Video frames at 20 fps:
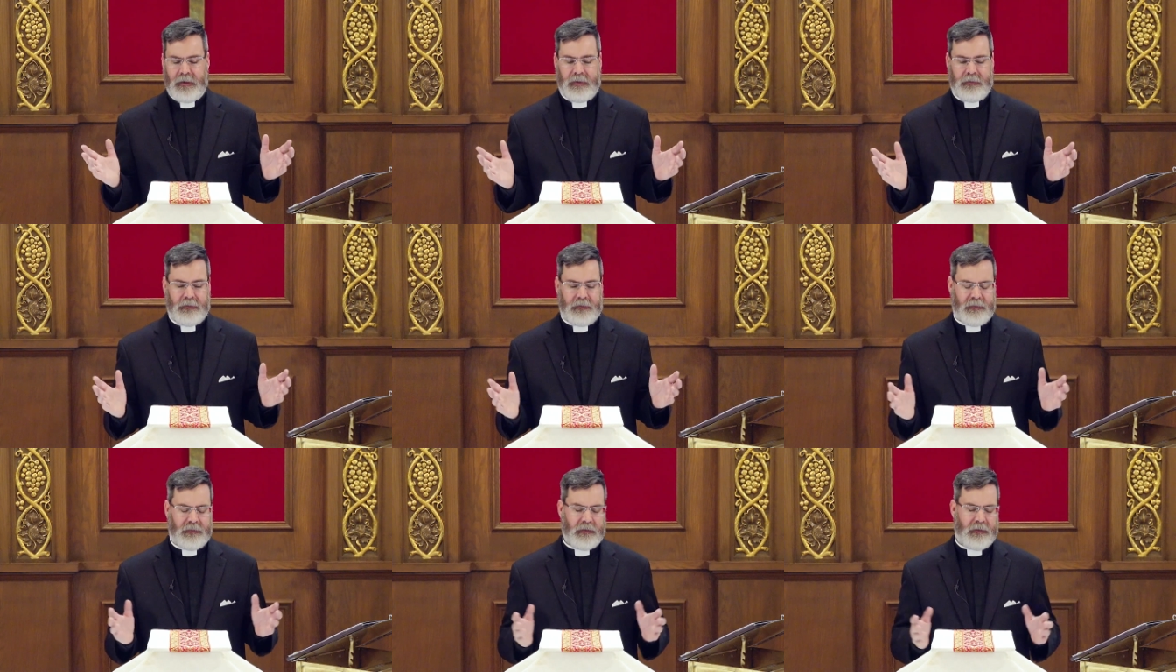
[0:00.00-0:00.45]

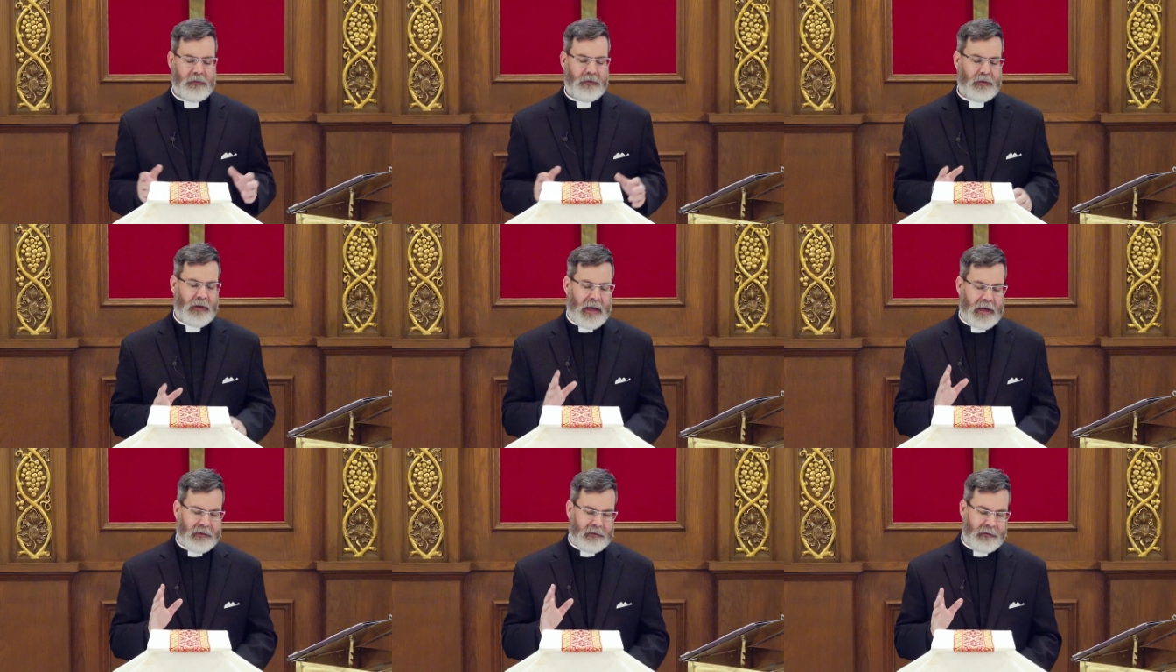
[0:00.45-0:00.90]

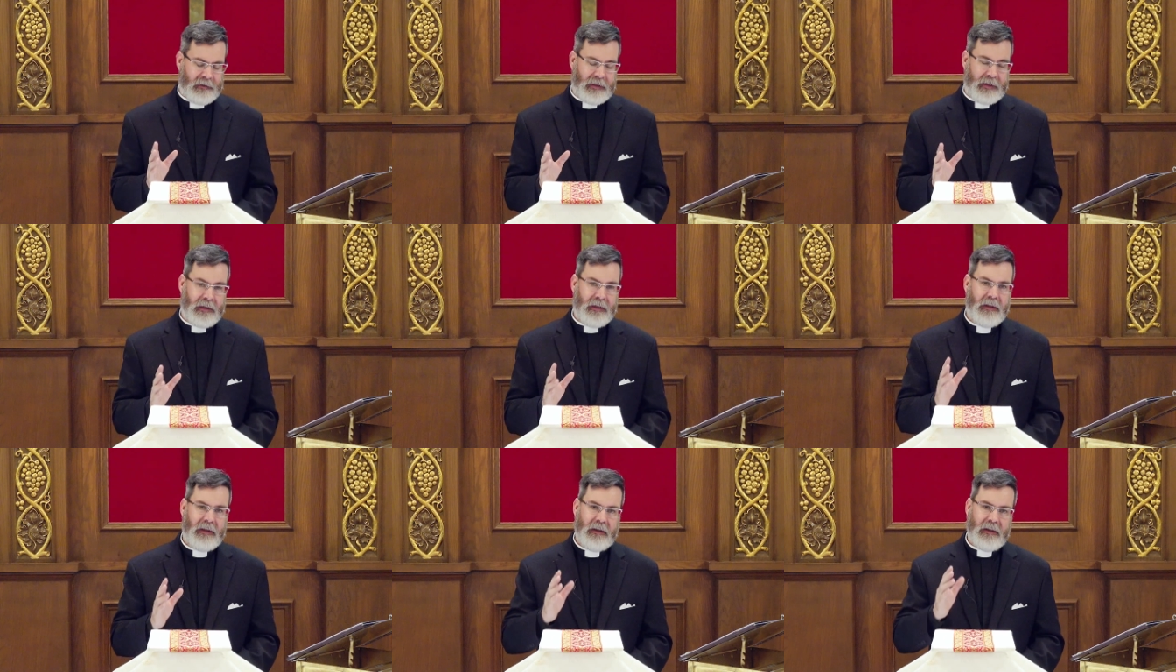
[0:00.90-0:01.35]

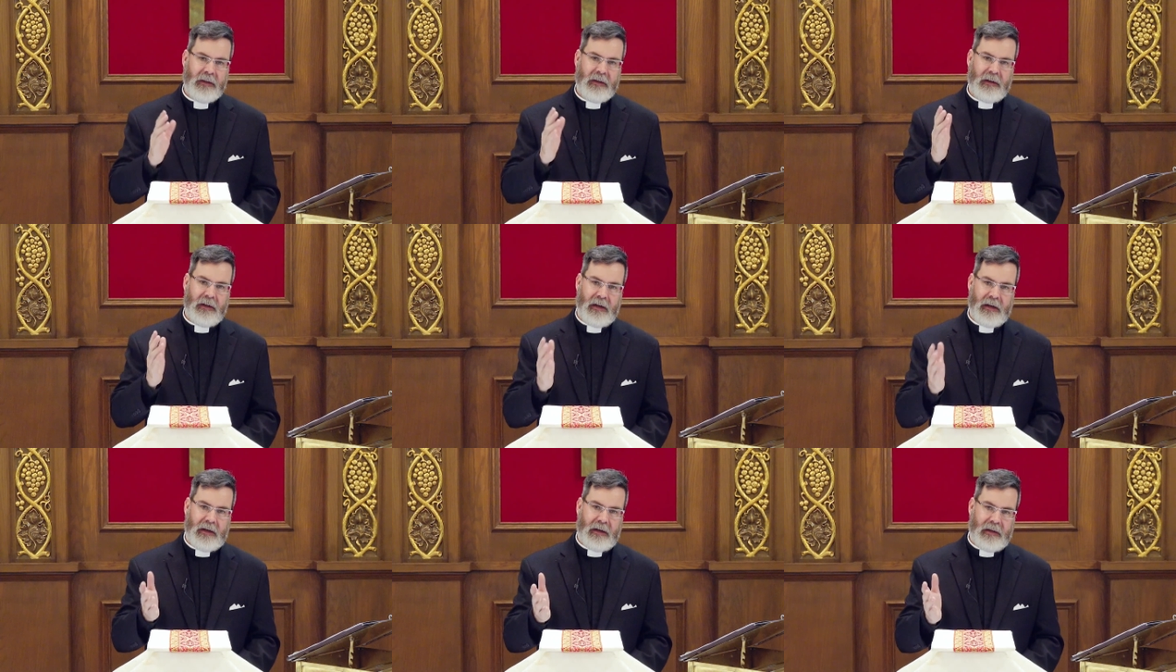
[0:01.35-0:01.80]
sadly,
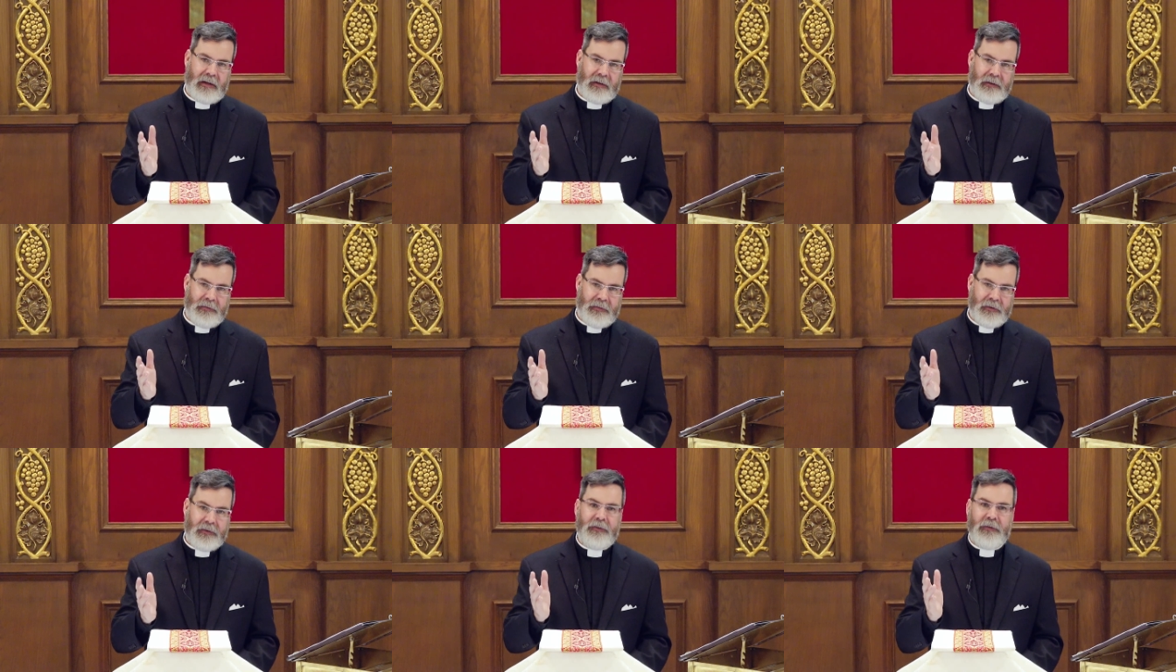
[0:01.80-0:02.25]

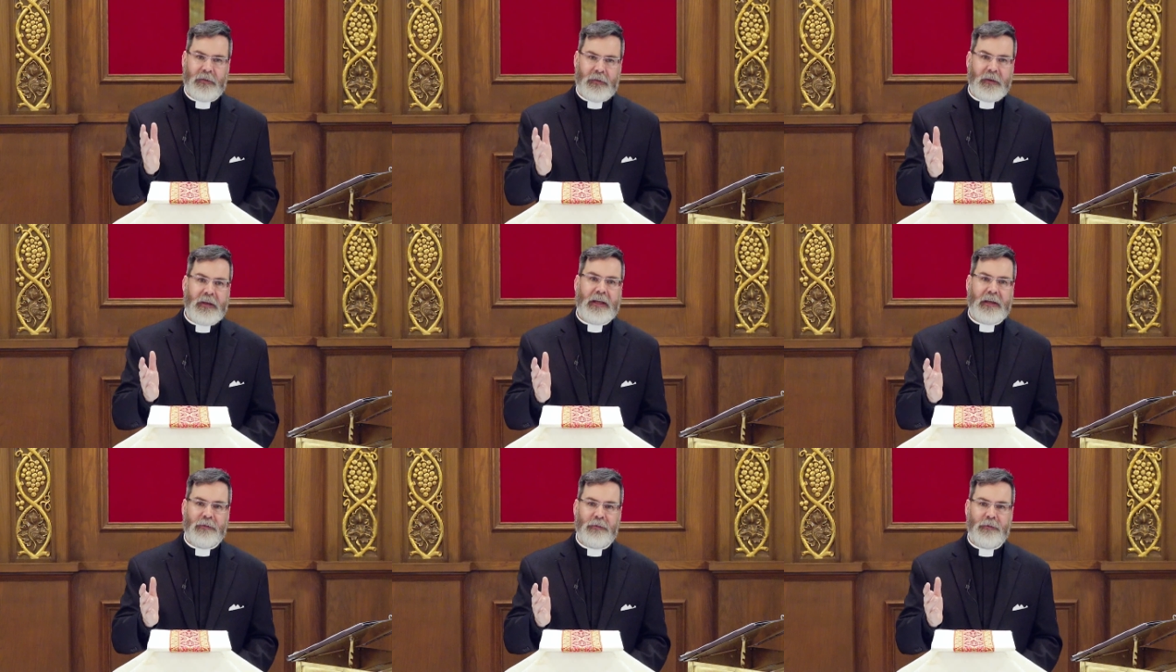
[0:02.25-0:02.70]
this
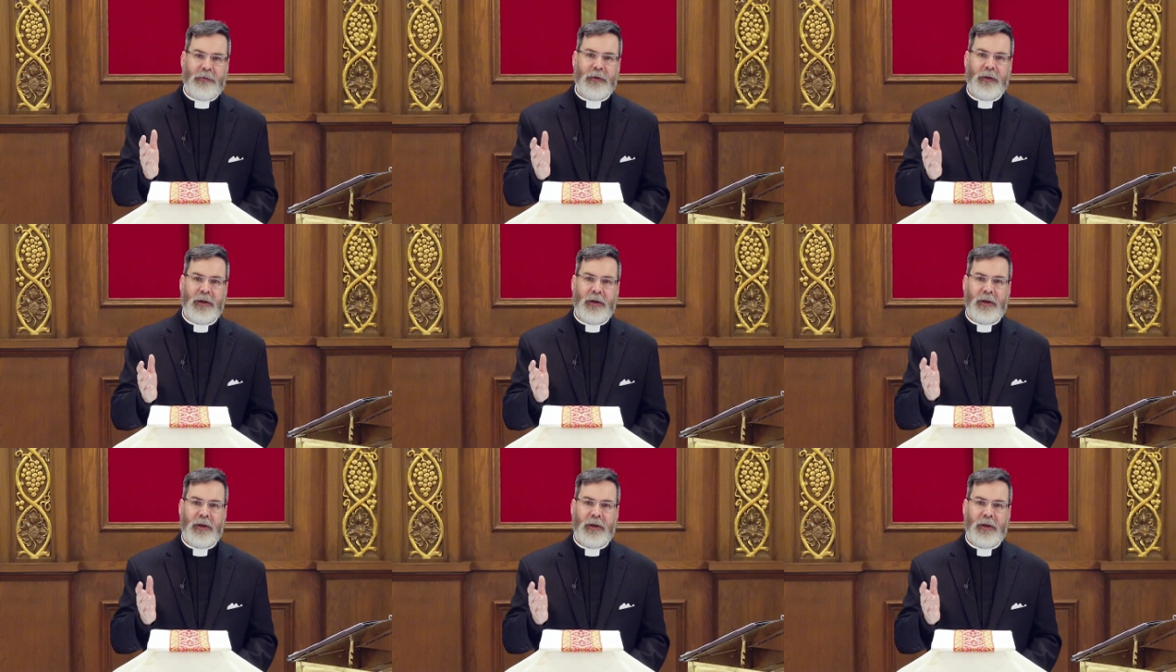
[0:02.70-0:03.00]
thief,